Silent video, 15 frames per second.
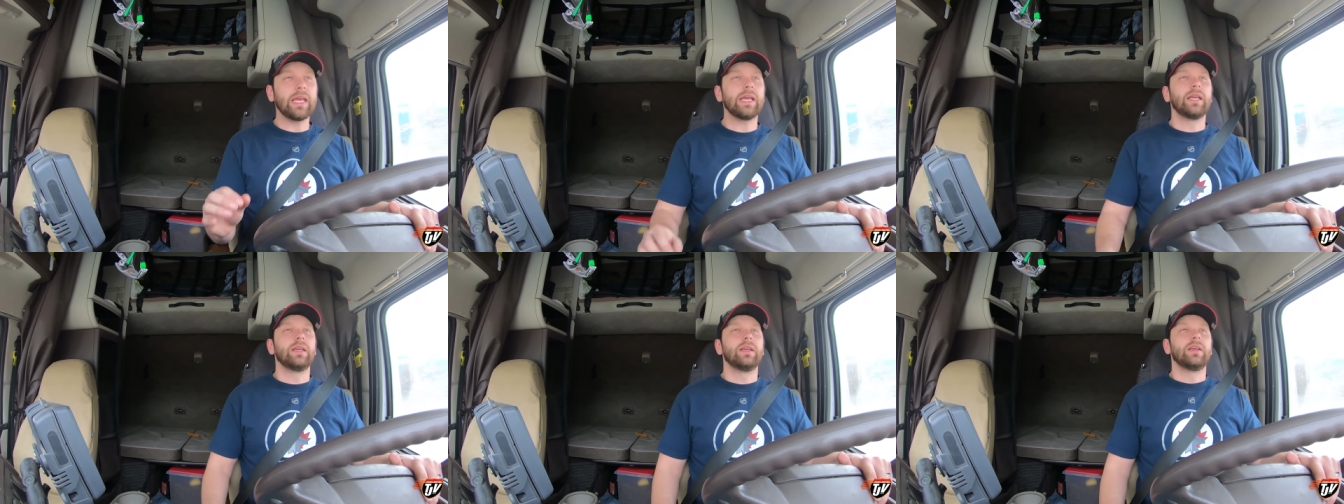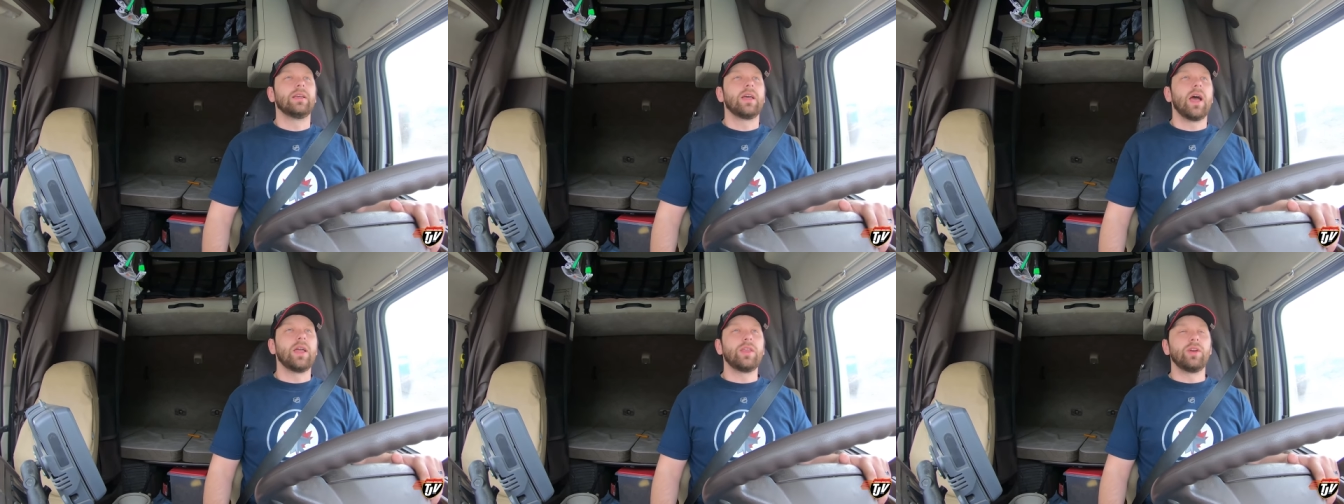
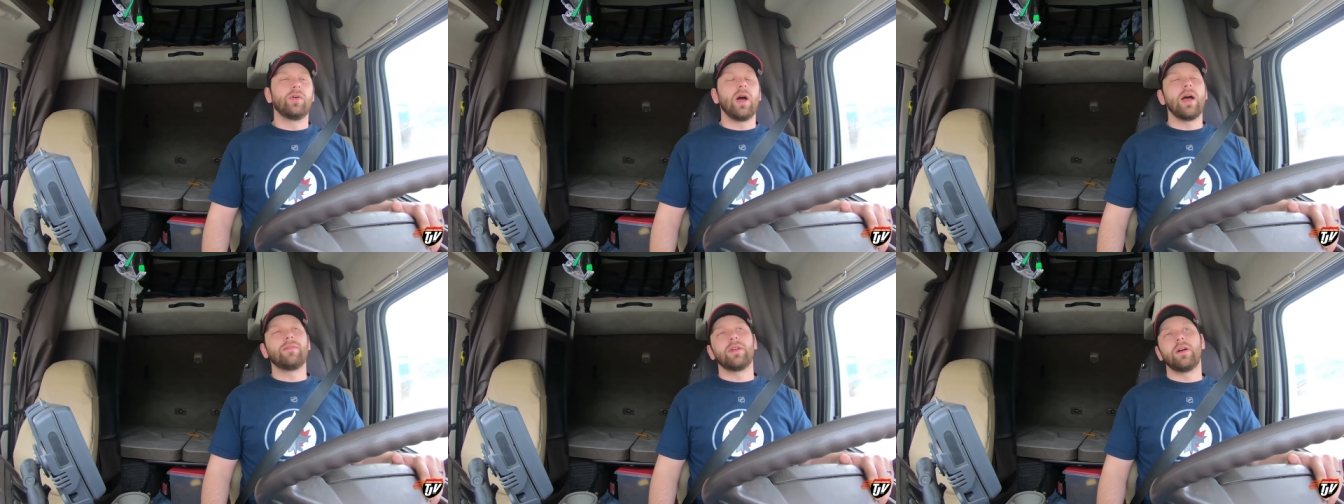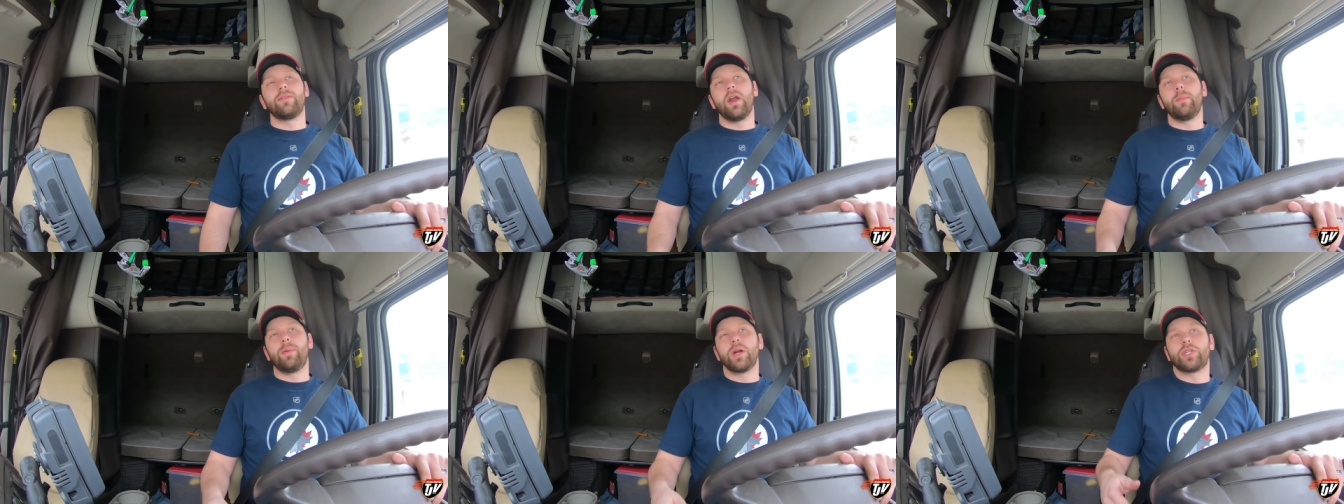and you don't have enough
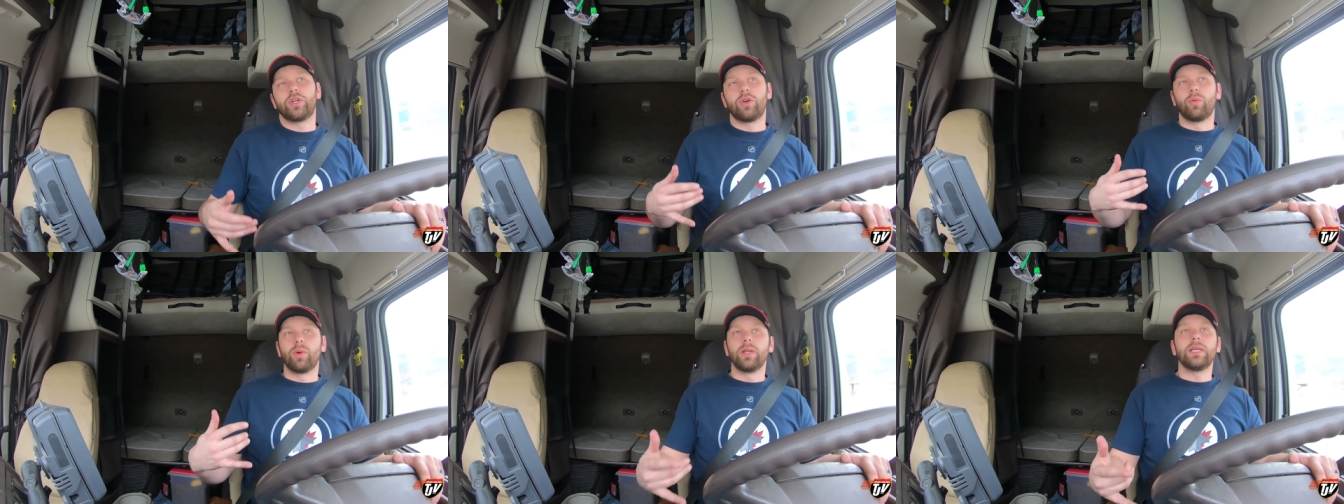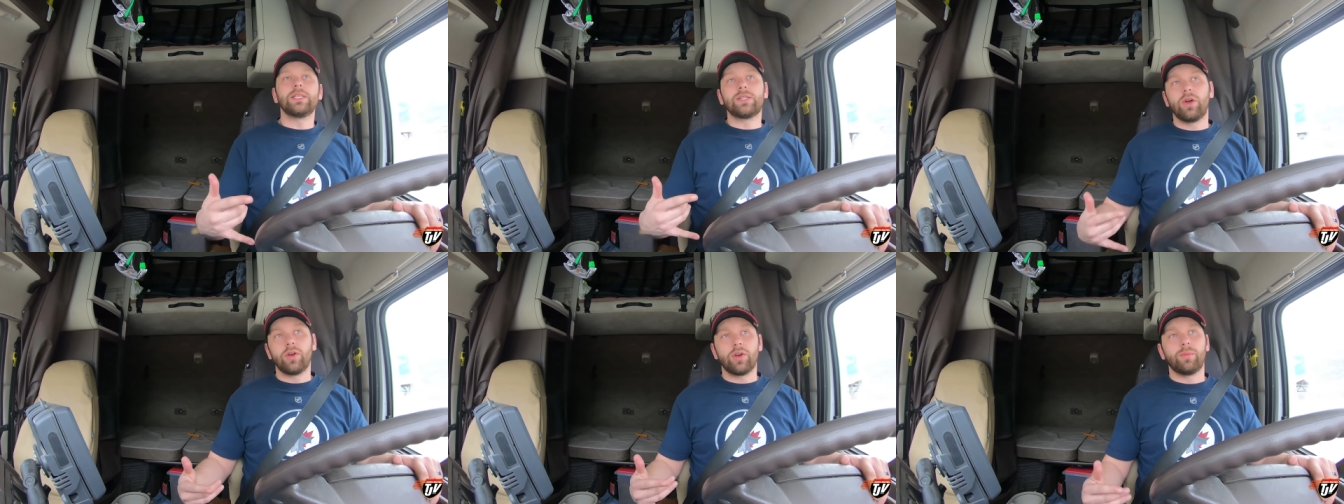air pressure to
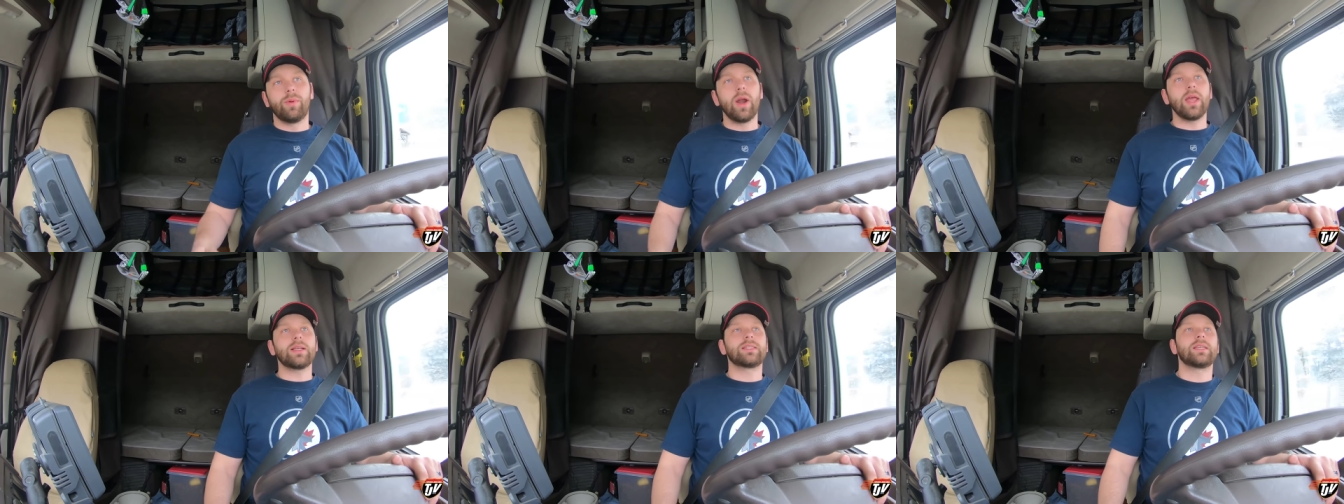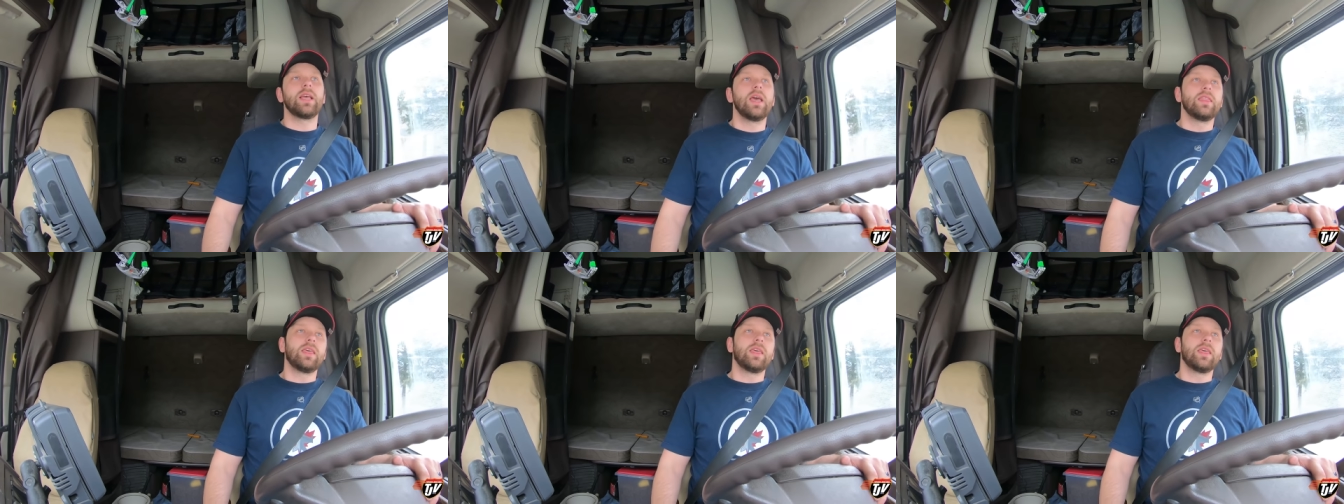release all your brakes,